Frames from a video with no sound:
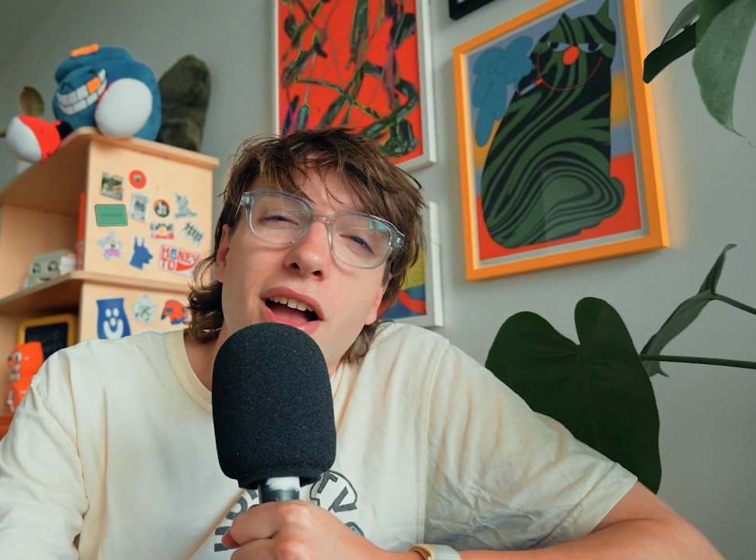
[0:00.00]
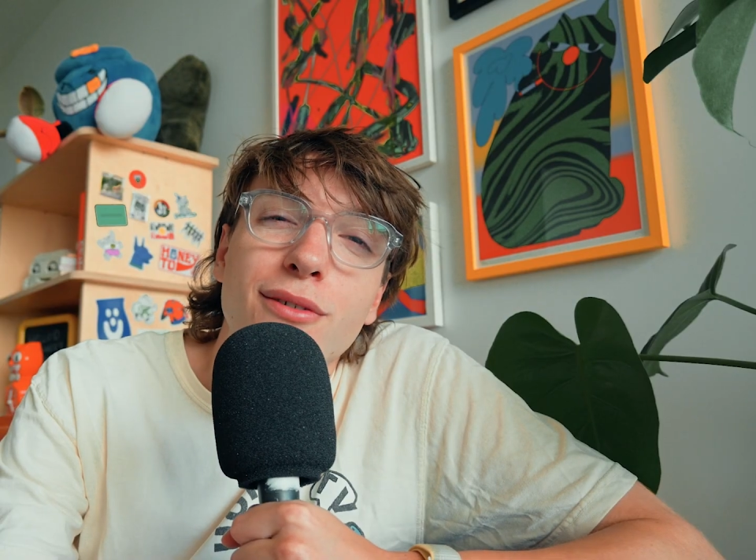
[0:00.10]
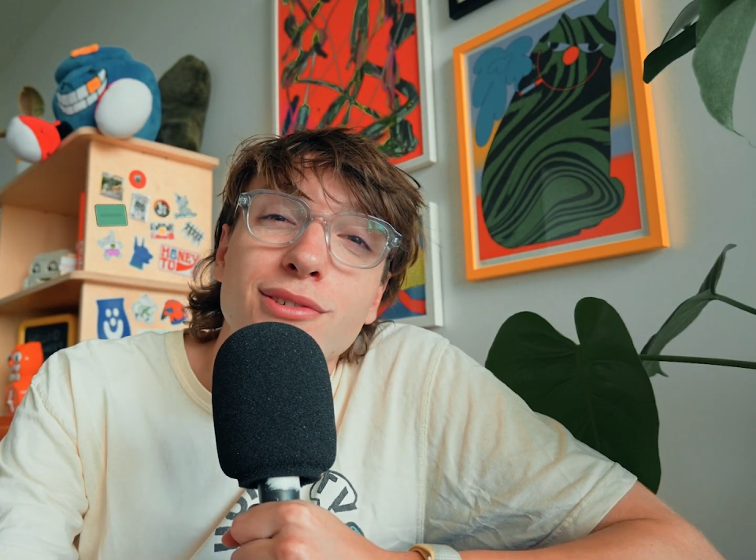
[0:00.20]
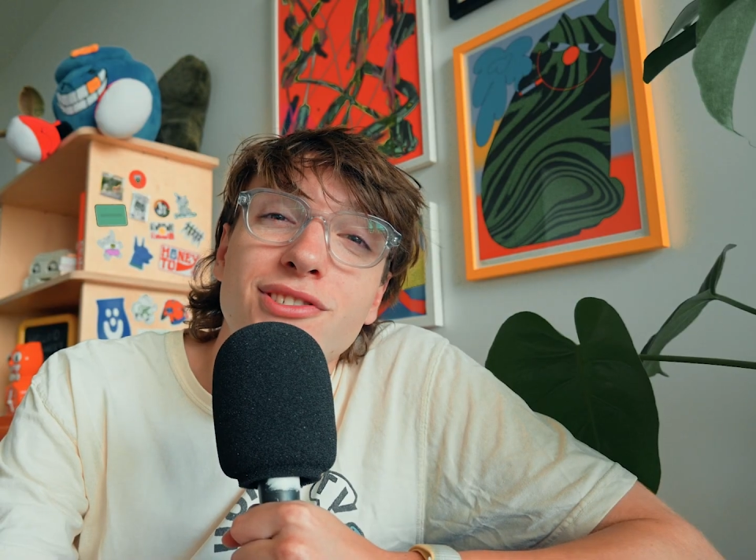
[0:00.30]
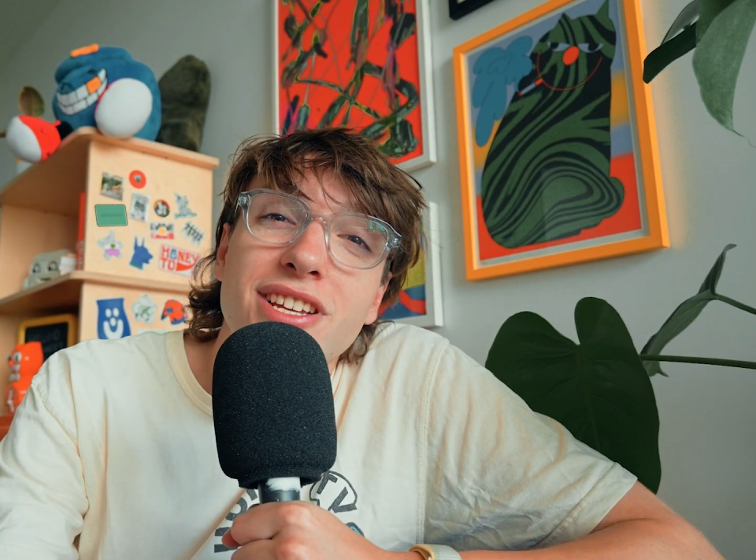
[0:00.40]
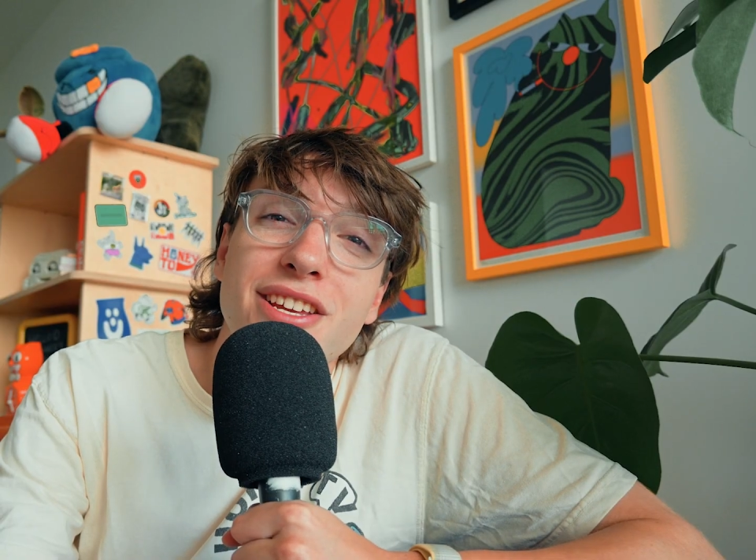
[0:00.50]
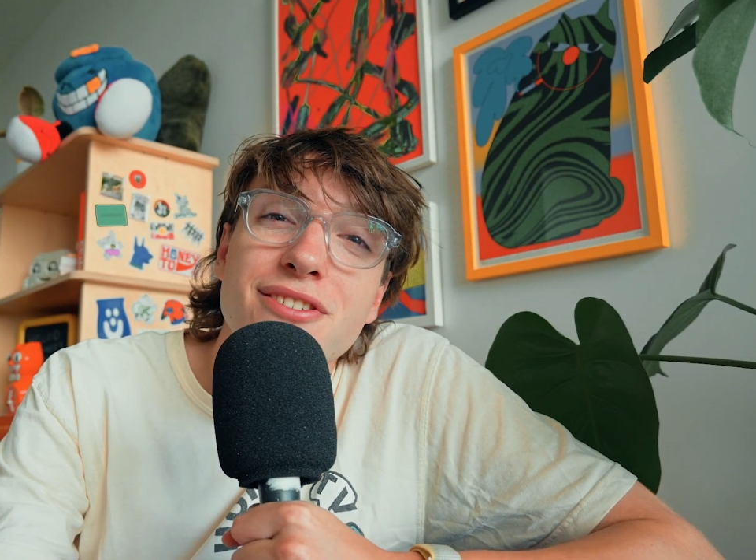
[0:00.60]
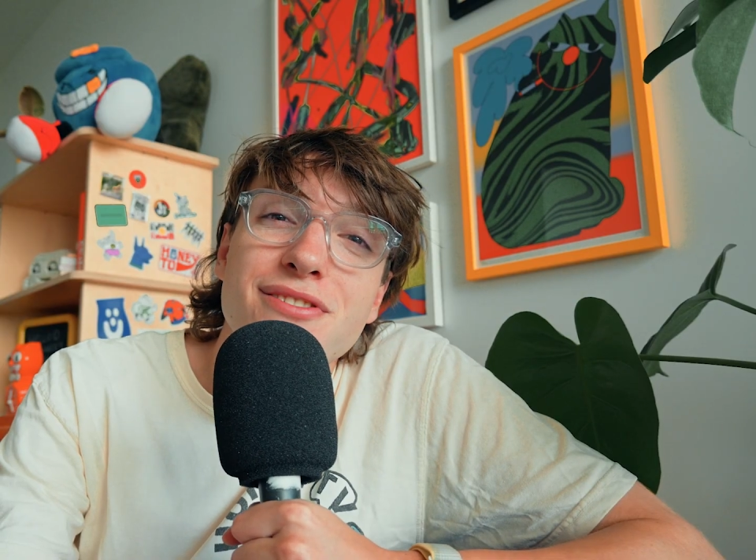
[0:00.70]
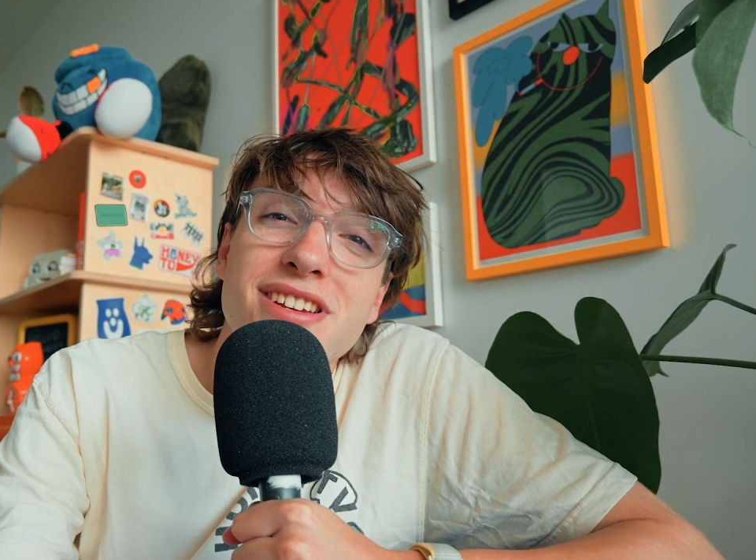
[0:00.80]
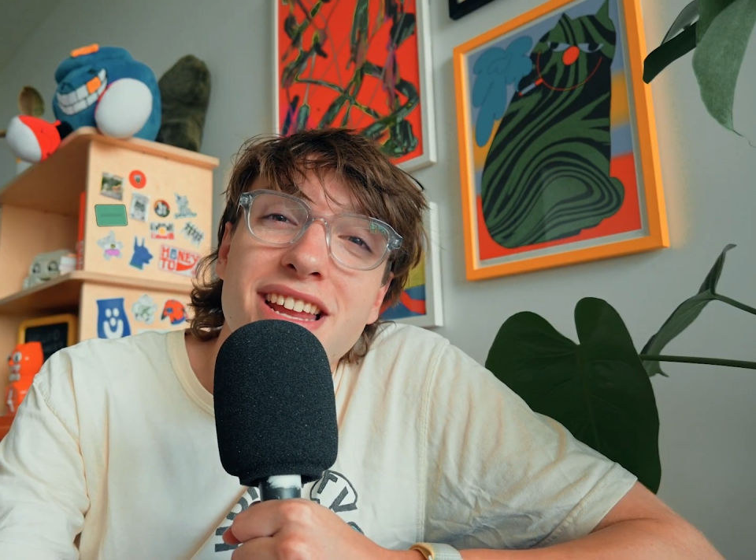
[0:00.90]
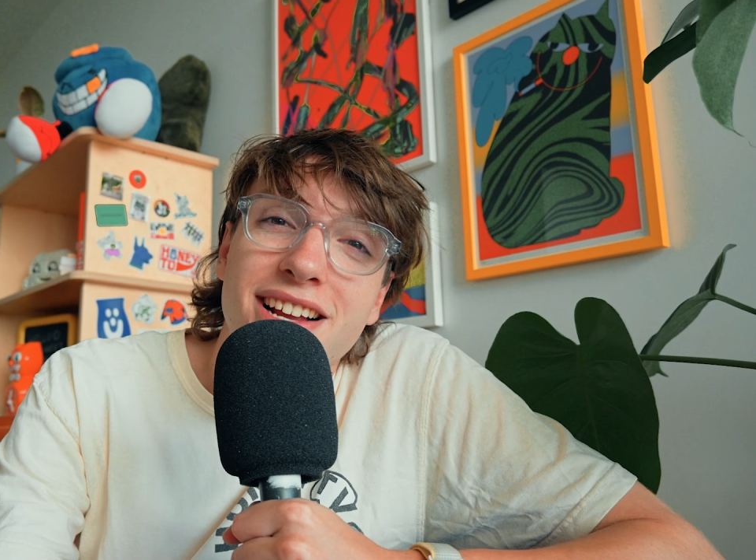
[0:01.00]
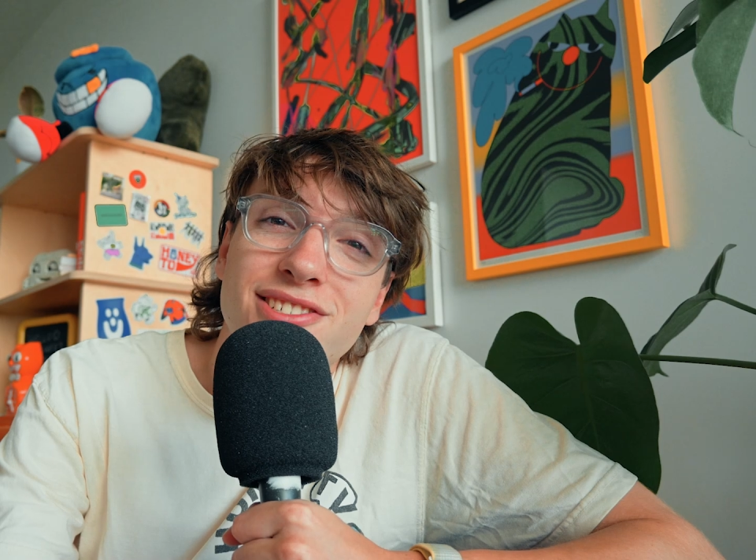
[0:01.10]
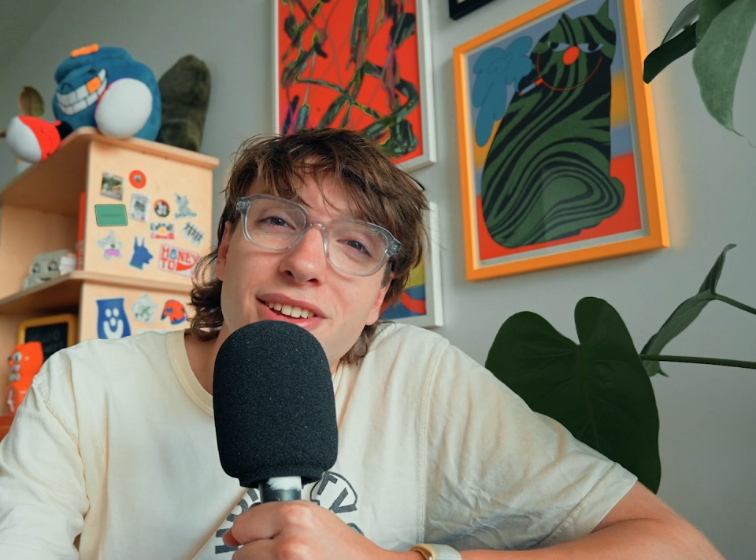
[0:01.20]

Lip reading: I will see you next